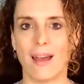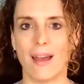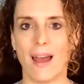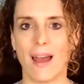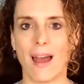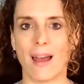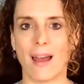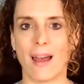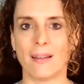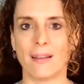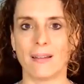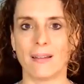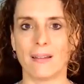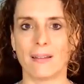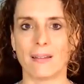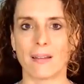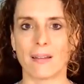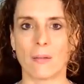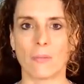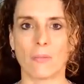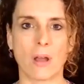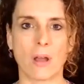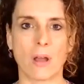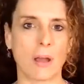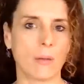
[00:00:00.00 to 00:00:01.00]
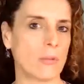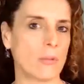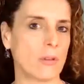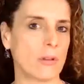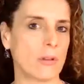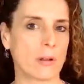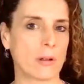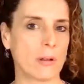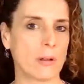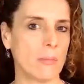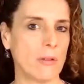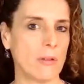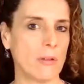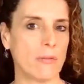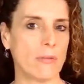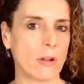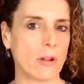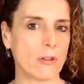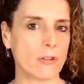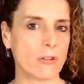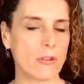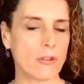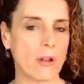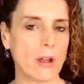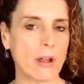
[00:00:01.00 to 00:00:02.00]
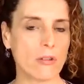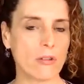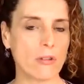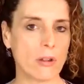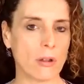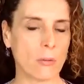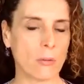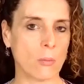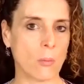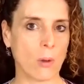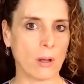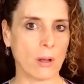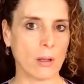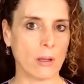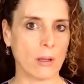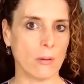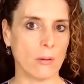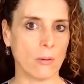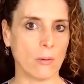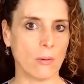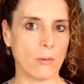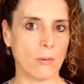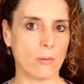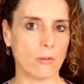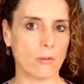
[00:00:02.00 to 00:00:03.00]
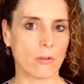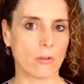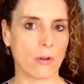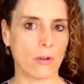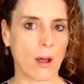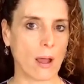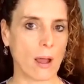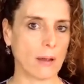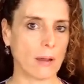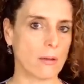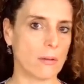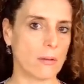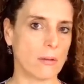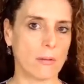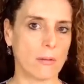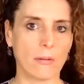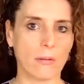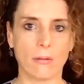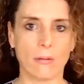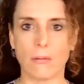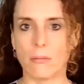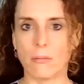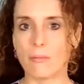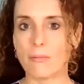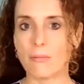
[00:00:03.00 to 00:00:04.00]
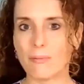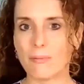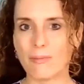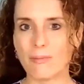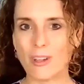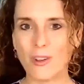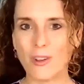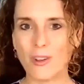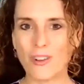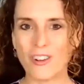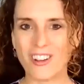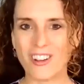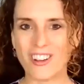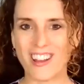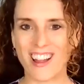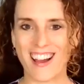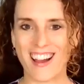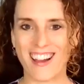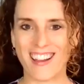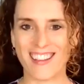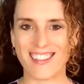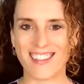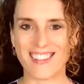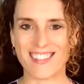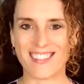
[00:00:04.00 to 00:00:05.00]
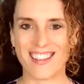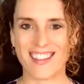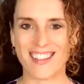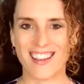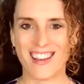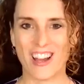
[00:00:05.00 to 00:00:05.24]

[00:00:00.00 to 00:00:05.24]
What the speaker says: And sometimes there can be frustration when you try to utilize